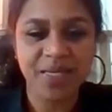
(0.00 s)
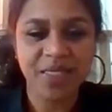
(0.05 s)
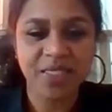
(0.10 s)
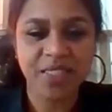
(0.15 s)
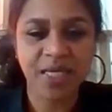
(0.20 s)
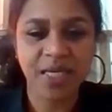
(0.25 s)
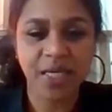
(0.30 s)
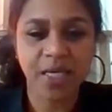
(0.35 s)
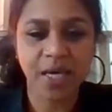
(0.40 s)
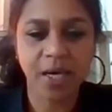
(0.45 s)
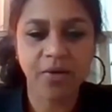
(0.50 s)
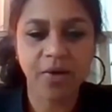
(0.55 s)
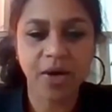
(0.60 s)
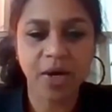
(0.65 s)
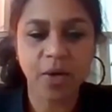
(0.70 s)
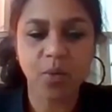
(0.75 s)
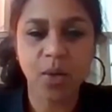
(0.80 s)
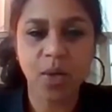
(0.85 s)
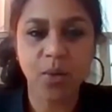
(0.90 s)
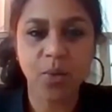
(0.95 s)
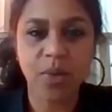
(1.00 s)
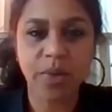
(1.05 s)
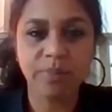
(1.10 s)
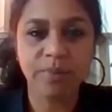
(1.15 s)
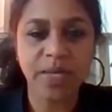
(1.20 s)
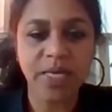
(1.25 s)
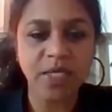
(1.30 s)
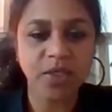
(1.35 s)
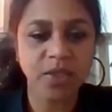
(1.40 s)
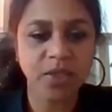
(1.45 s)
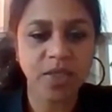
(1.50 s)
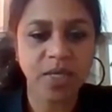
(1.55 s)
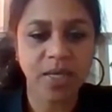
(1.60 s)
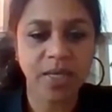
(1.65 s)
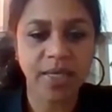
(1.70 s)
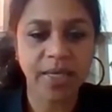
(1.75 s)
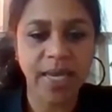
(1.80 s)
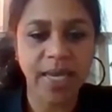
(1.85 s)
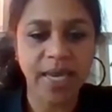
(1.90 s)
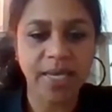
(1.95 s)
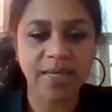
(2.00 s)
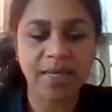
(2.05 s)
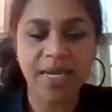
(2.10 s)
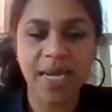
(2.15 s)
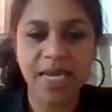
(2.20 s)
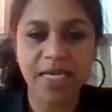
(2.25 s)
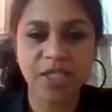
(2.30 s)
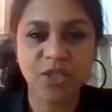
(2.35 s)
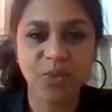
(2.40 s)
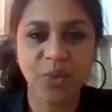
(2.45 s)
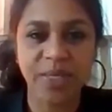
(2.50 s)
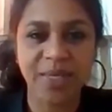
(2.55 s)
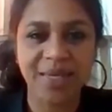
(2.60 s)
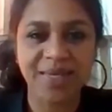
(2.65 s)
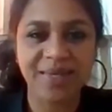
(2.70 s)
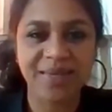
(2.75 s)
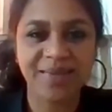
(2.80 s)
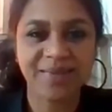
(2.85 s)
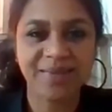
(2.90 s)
Take care, and we will meet again next week.